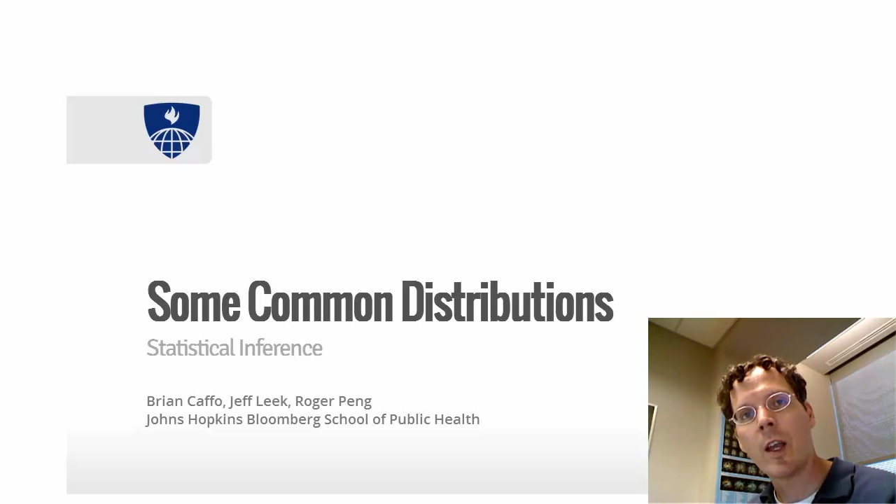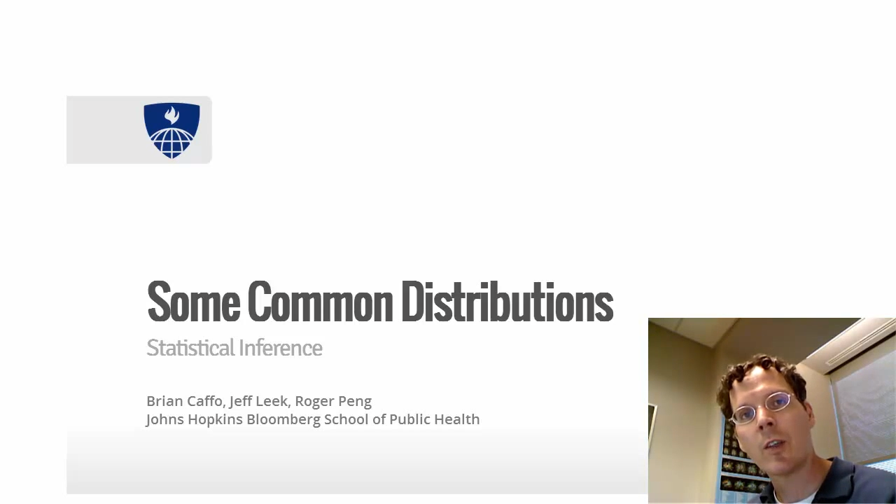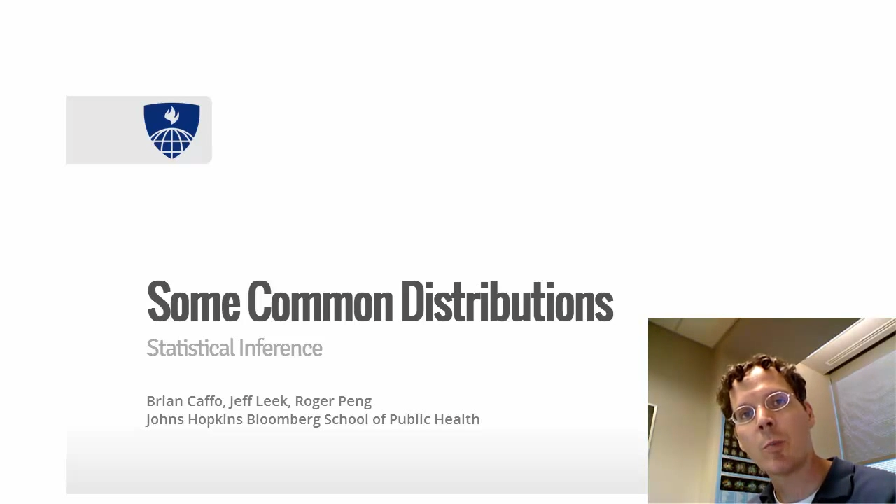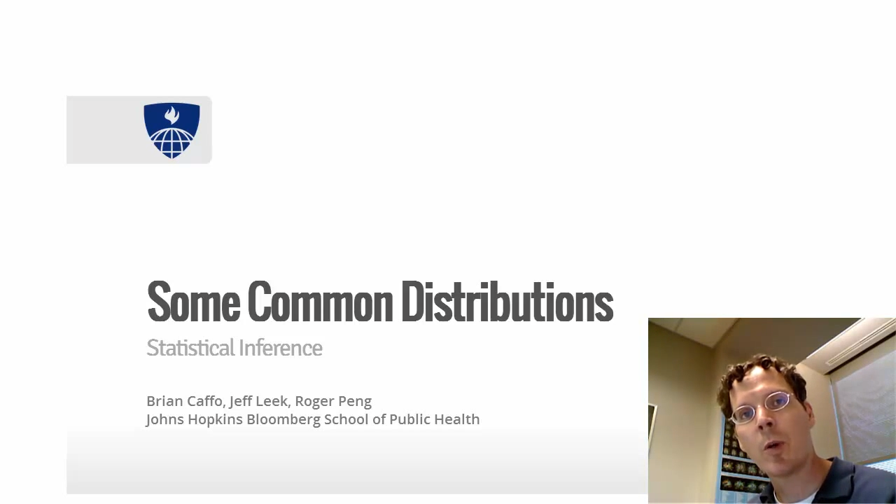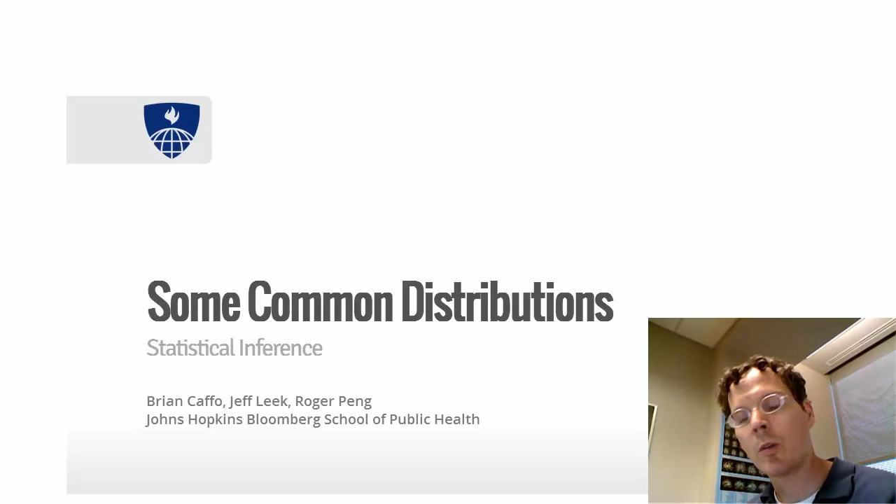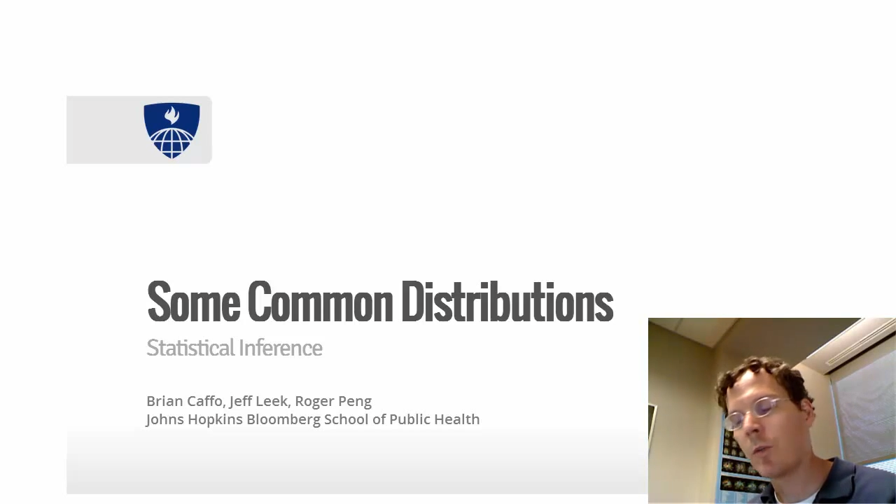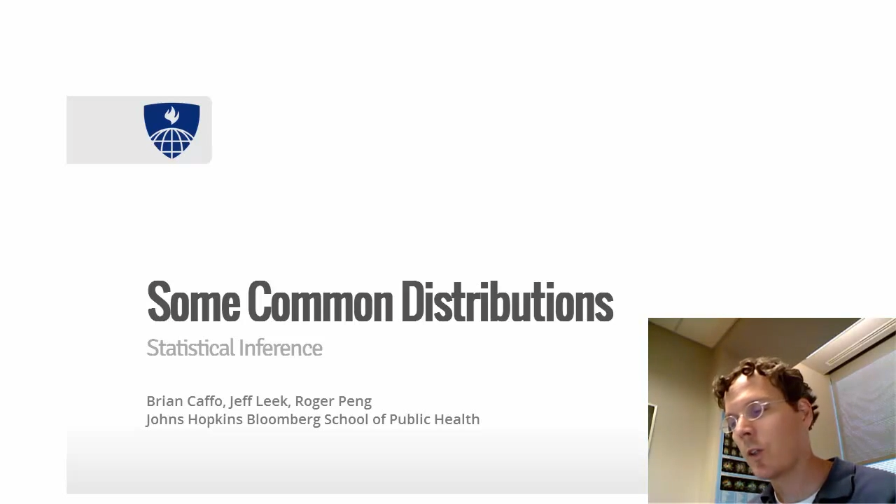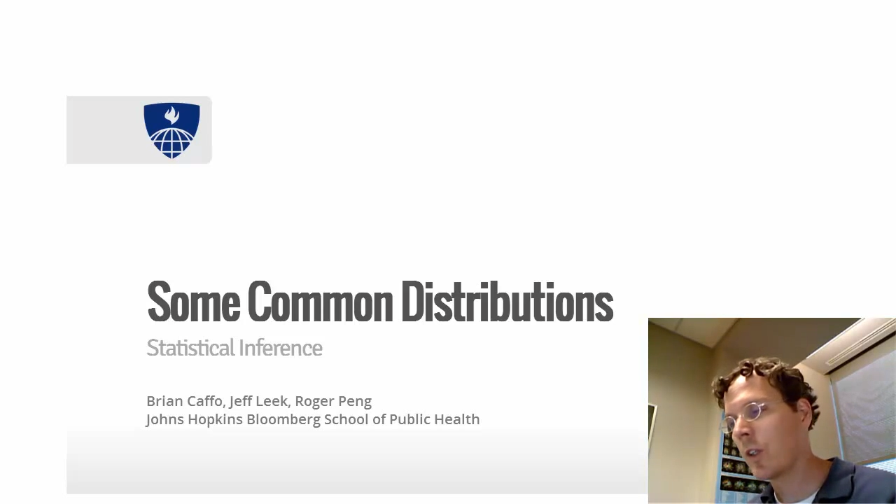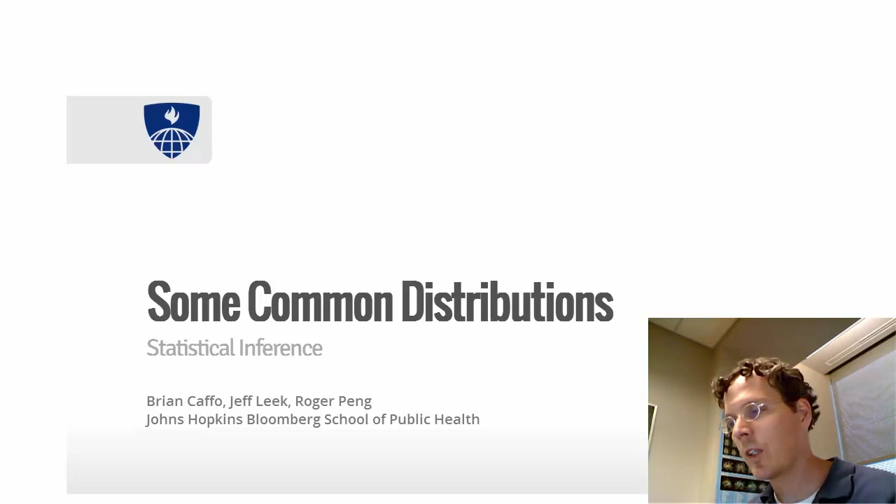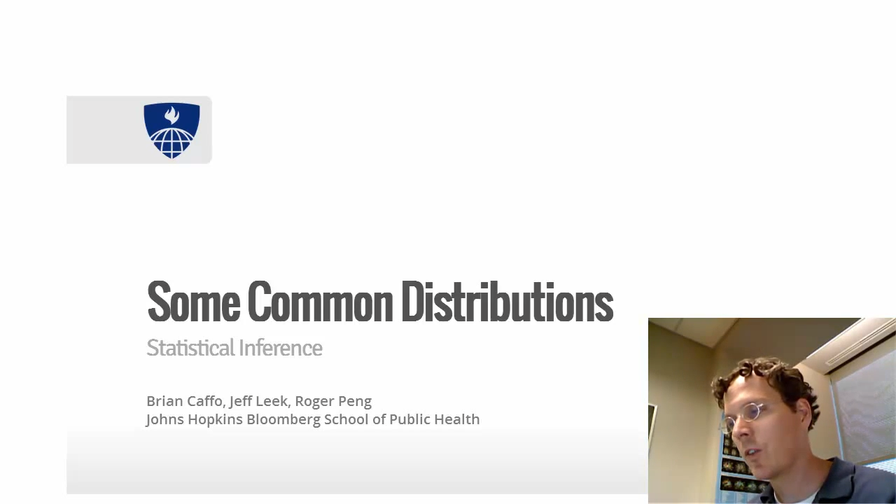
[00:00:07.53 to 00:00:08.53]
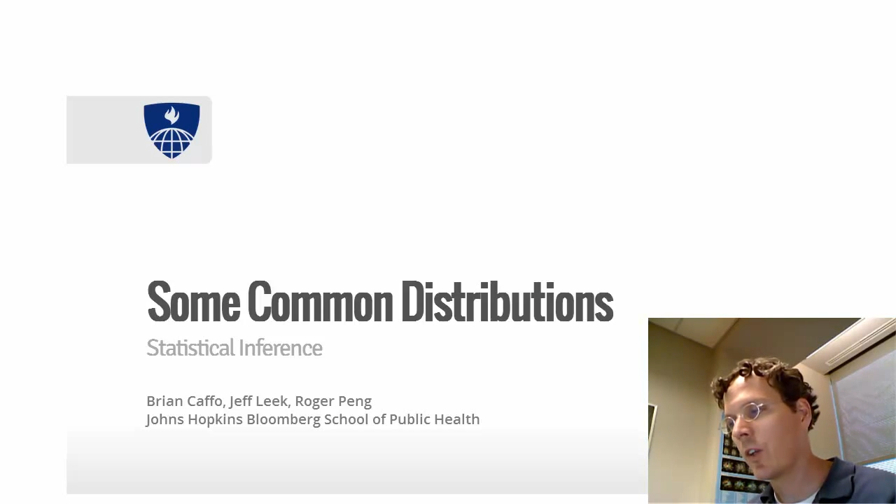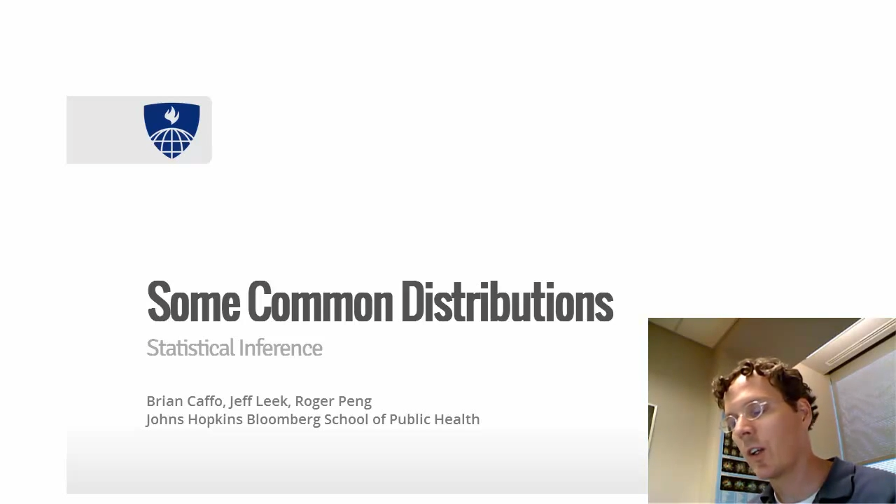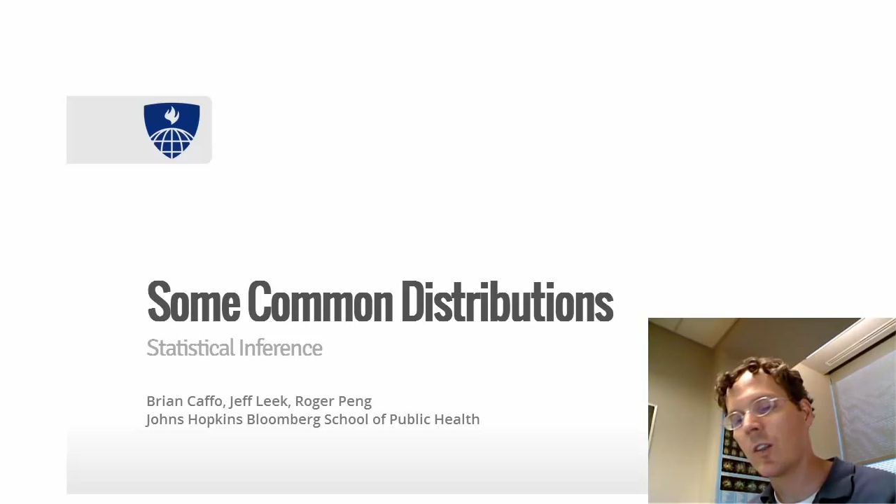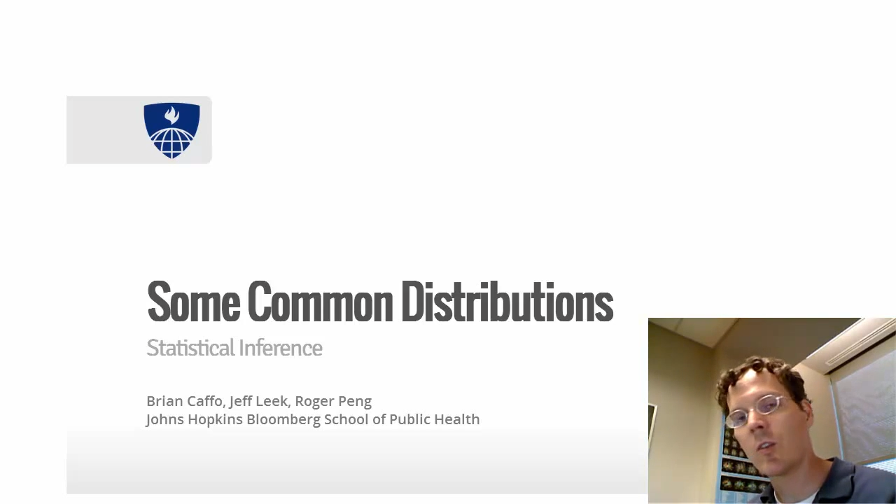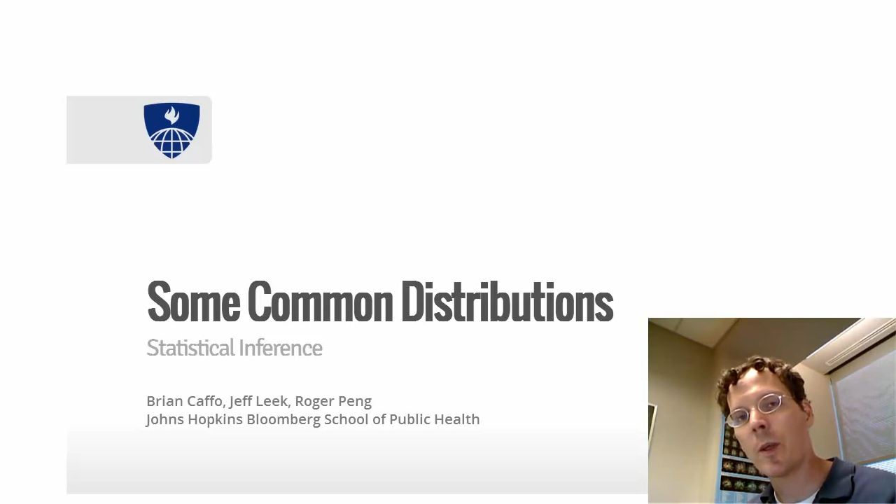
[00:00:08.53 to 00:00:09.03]
as part of our data
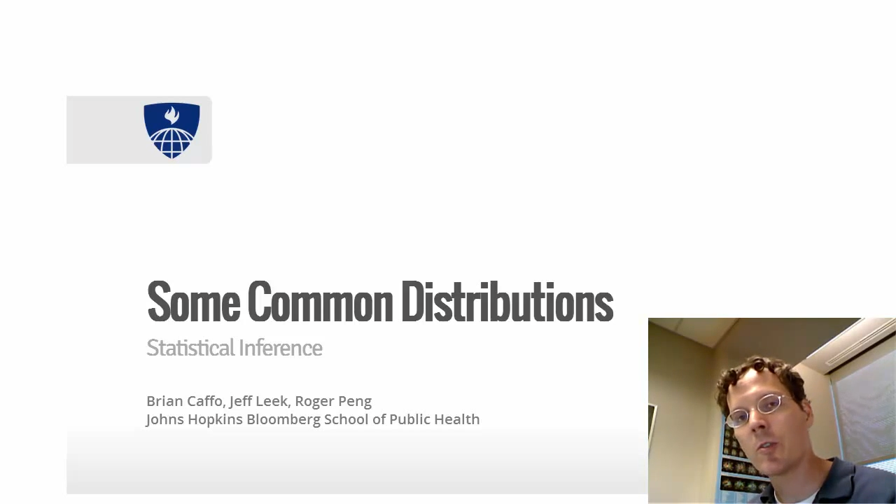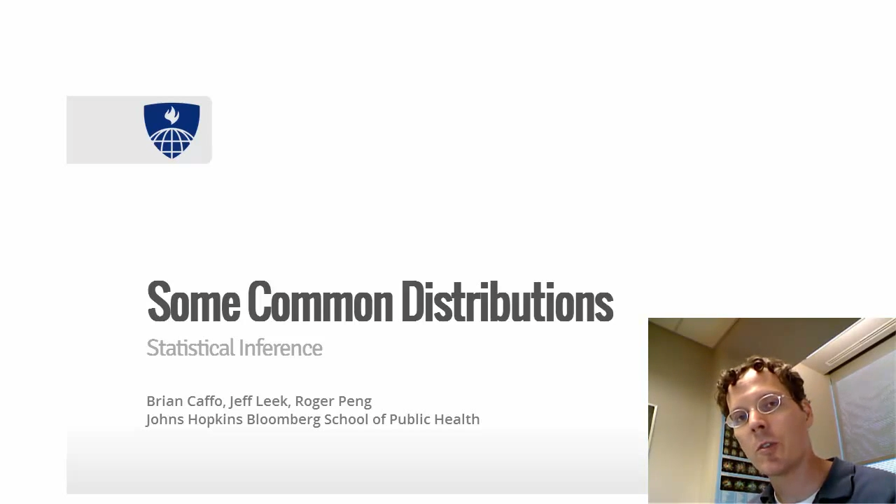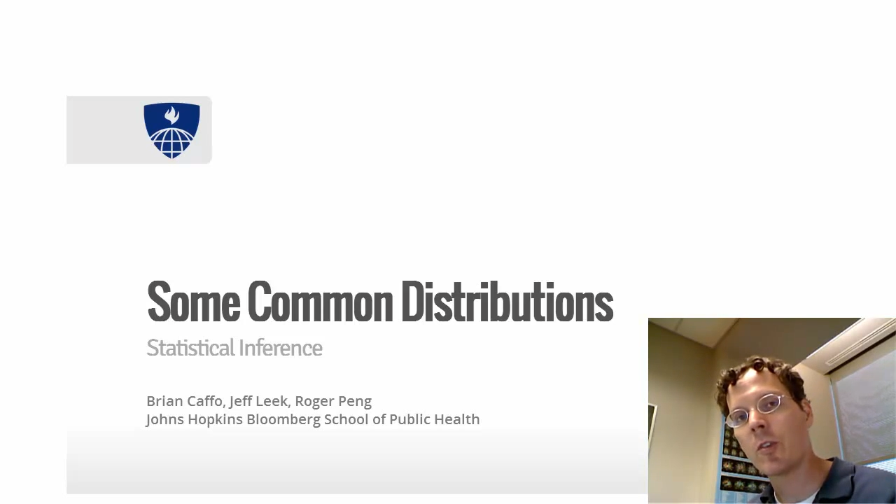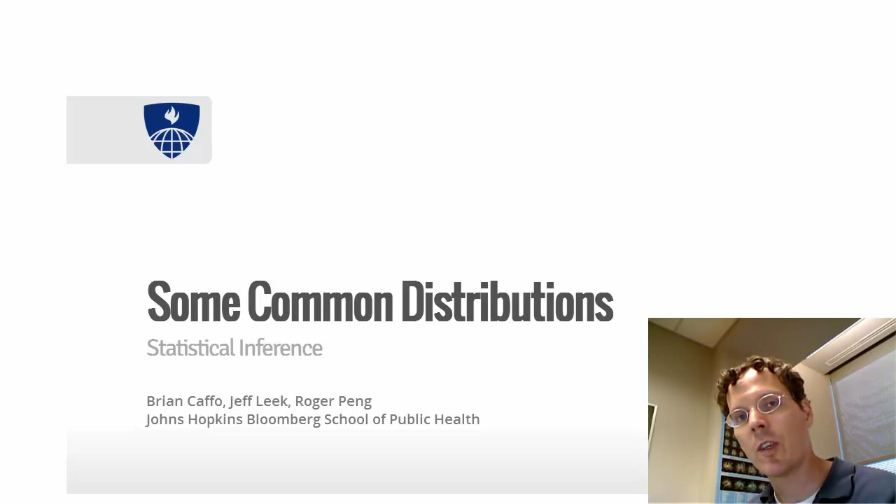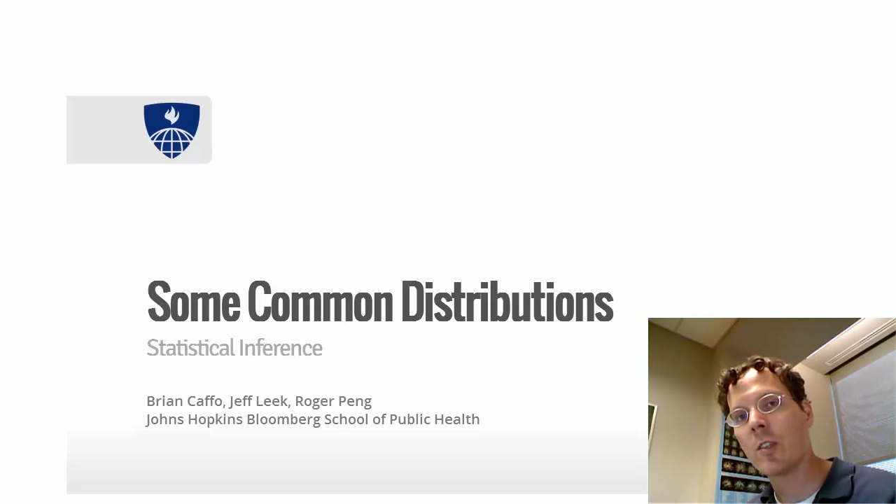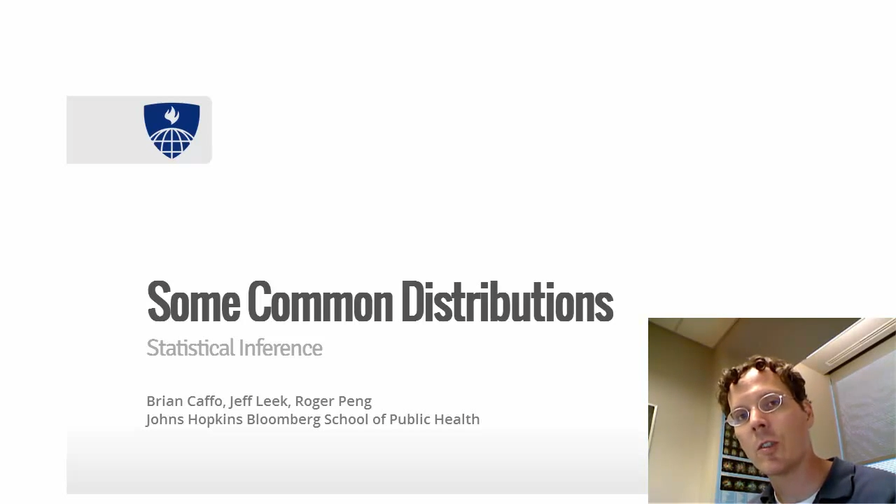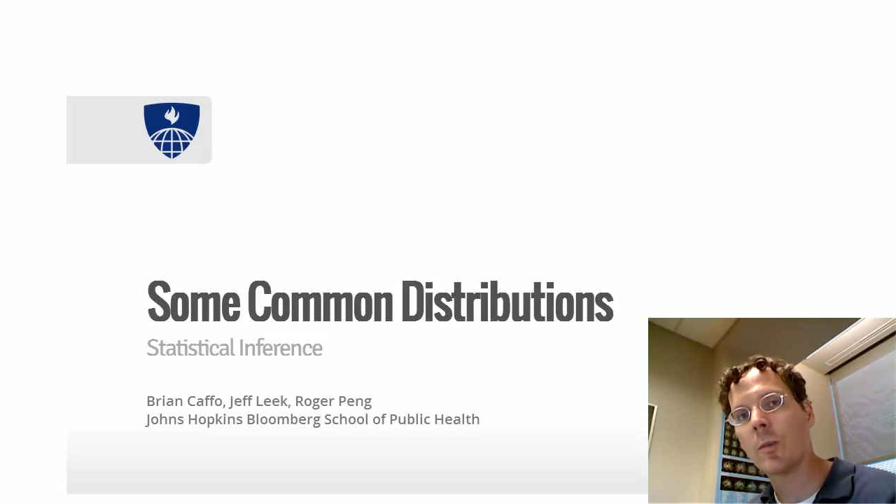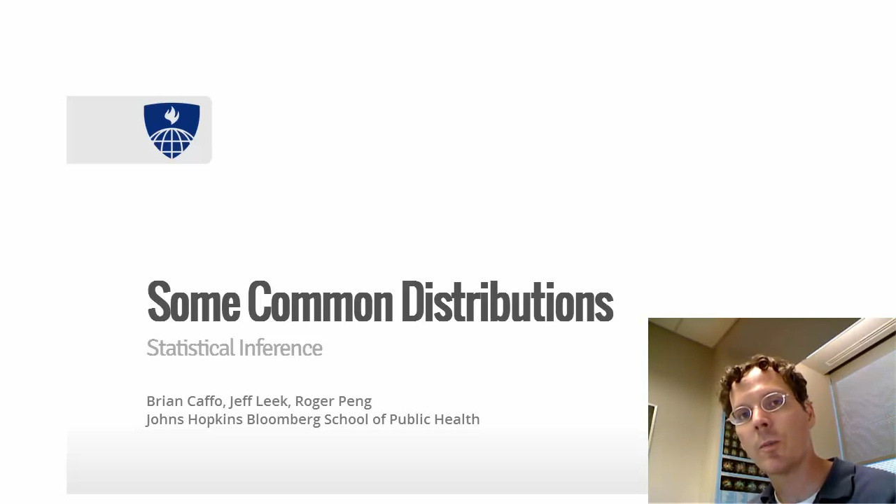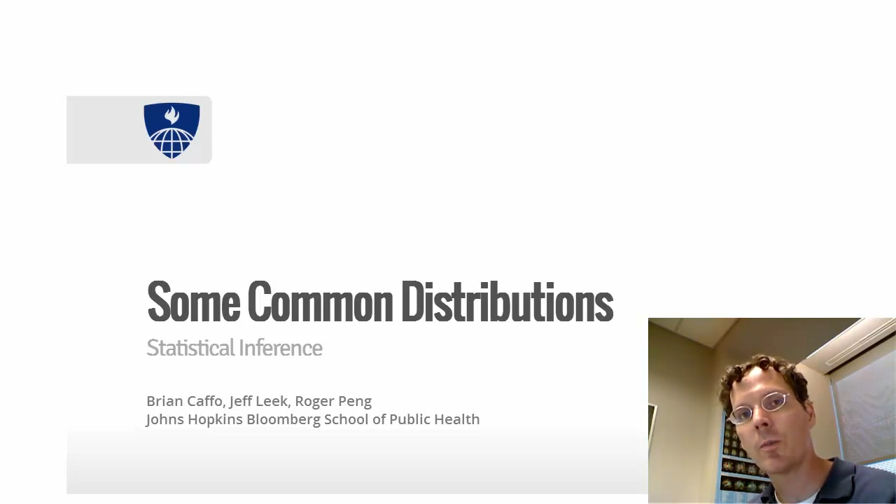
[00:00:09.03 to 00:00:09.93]
science specialization.